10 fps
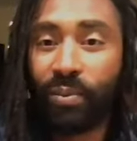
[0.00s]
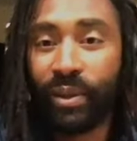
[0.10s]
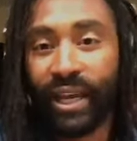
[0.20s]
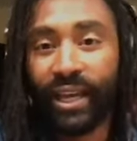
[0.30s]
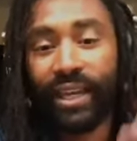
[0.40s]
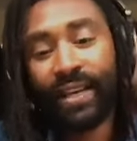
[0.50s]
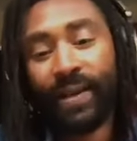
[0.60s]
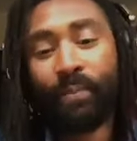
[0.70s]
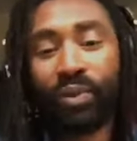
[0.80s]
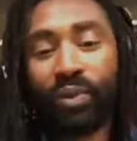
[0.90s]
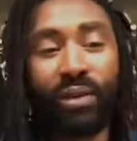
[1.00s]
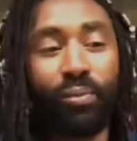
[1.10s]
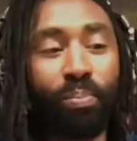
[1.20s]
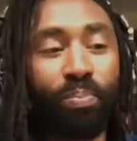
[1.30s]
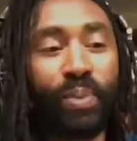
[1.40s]
But like,
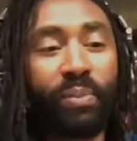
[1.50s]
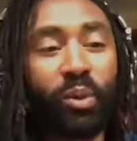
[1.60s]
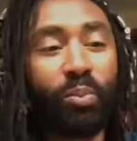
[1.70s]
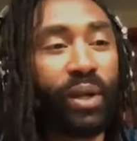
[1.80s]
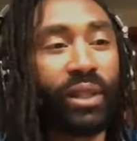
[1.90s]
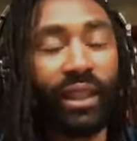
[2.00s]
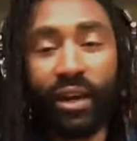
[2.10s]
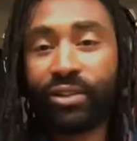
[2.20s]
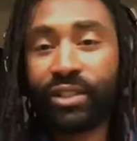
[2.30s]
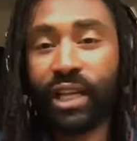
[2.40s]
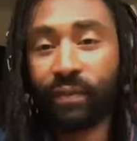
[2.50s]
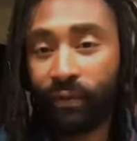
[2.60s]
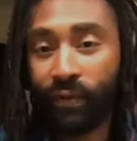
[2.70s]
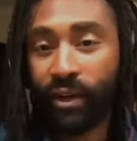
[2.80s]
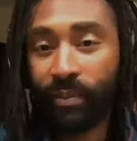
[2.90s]
when people put their stuff in
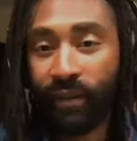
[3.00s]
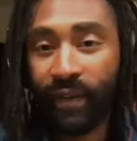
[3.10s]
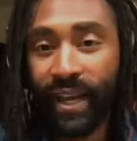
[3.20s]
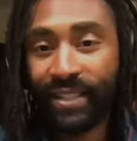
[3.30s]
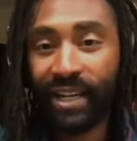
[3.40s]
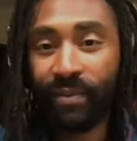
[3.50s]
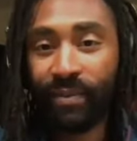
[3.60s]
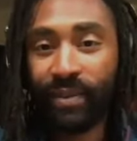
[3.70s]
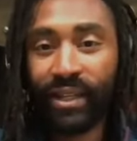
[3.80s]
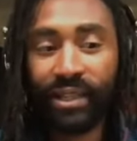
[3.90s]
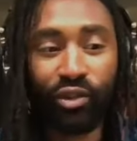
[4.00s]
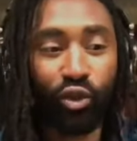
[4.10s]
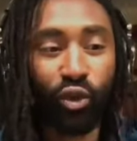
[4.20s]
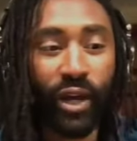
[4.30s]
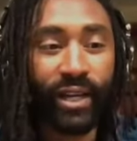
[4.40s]
front of my face and I'm like
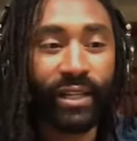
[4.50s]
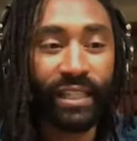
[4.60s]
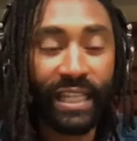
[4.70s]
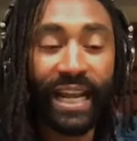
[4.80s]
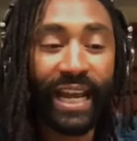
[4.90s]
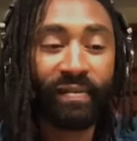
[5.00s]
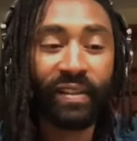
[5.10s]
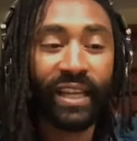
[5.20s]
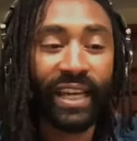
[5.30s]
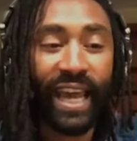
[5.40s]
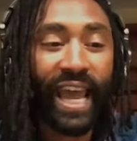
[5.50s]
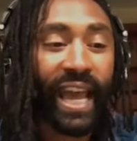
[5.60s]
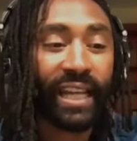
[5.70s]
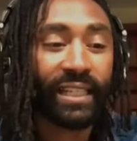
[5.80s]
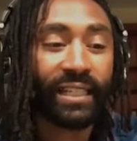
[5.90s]
trying, then I have to like
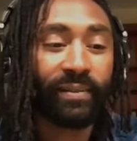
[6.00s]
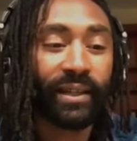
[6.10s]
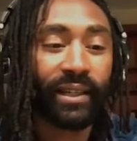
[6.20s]
act and I'm like,